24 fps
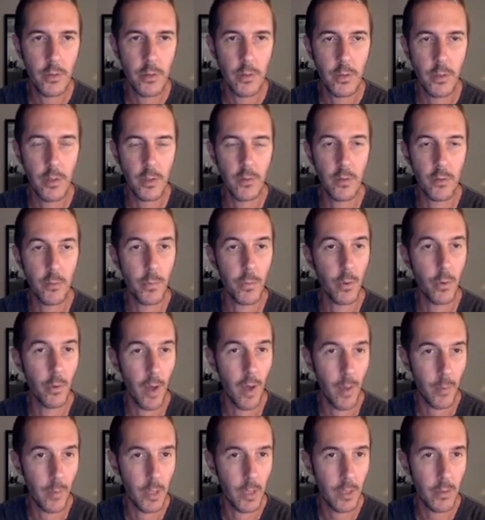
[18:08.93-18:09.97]
It's a
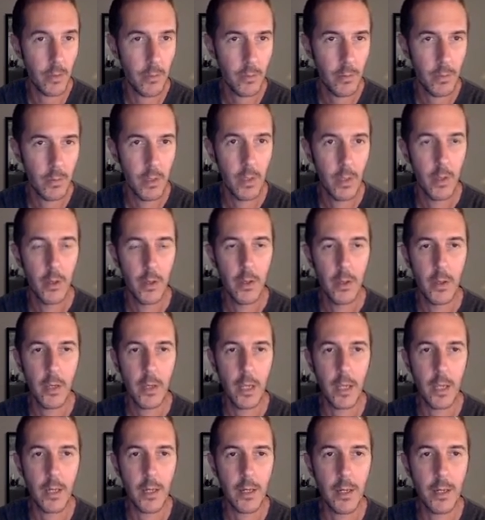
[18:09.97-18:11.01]
parabola,
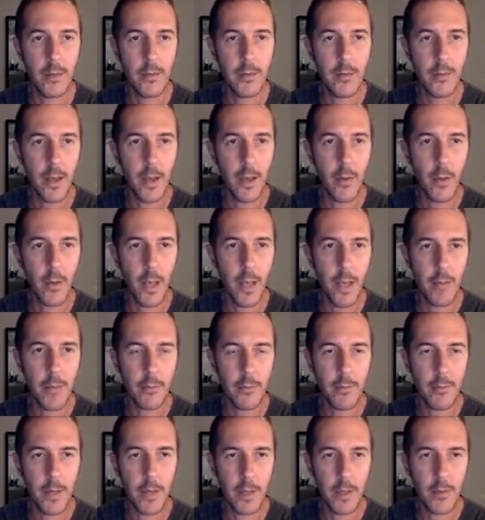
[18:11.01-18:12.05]
and it is now f
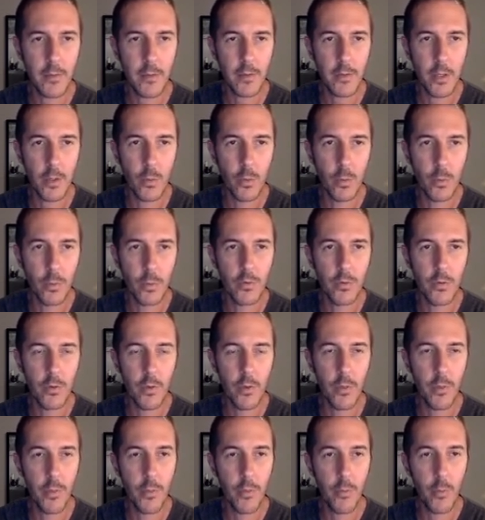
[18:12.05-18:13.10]
of x equals
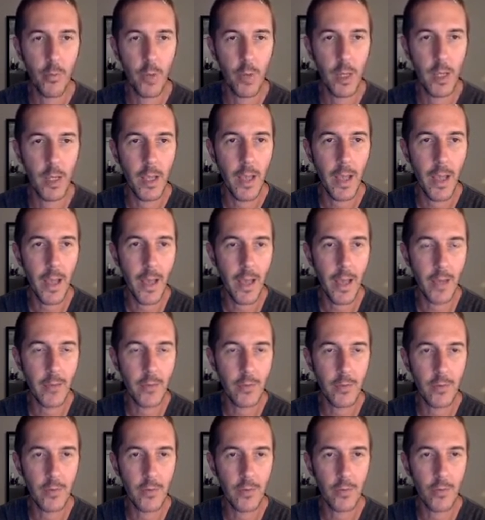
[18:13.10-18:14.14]
3x
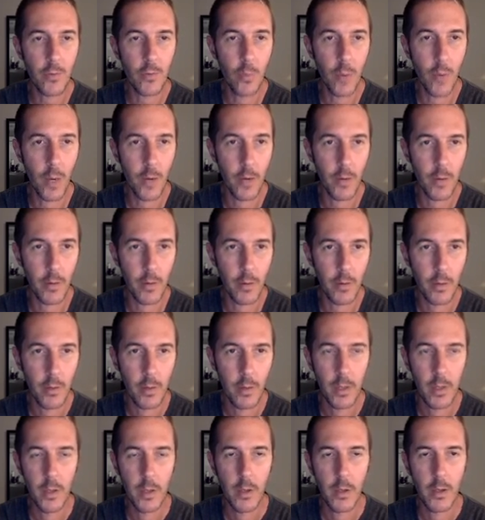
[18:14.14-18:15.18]
squared.
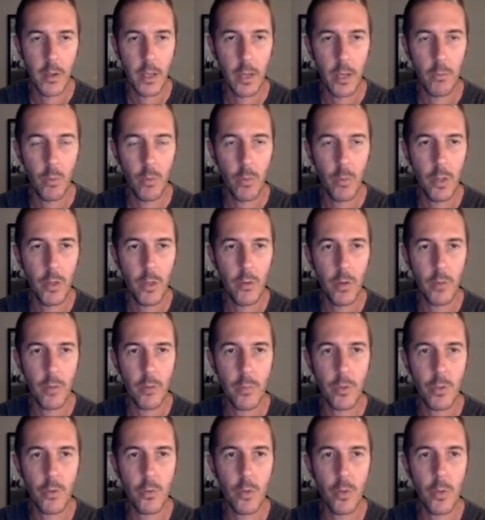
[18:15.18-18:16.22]
And we'll be going
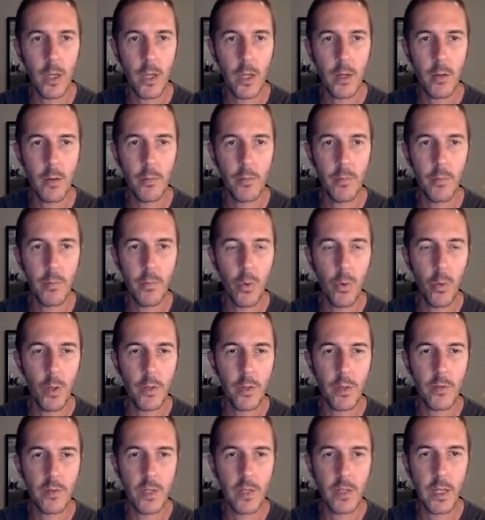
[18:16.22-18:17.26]
between
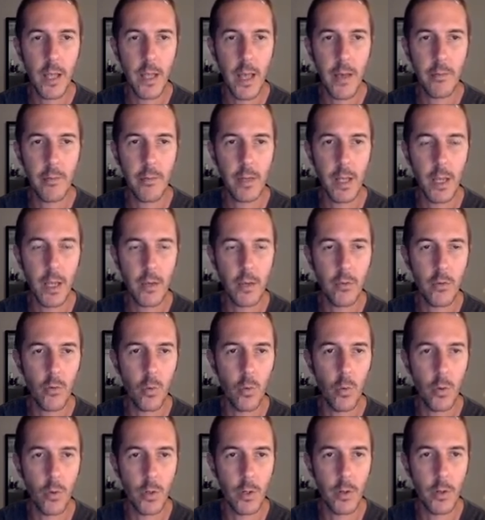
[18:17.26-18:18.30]
points that have an
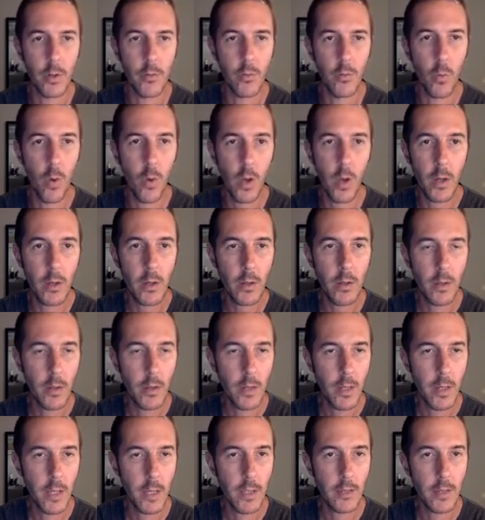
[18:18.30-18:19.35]
x-coordinate of 1
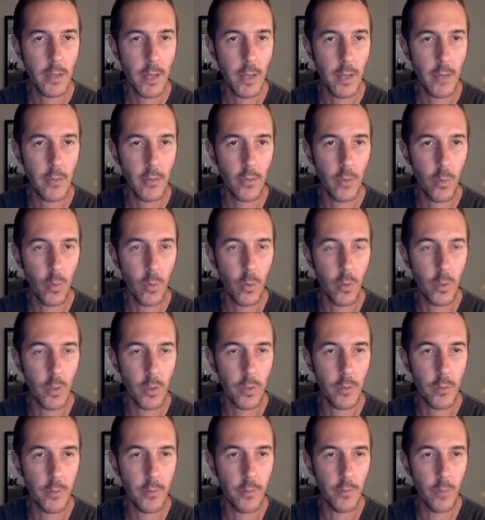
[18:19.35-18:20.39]
and an x-coordinate
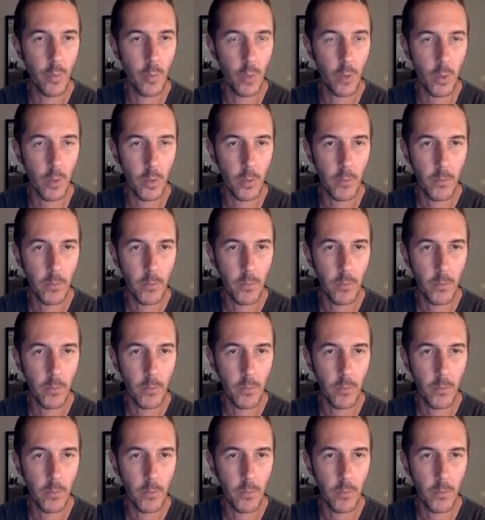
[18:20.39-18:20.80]
of 4.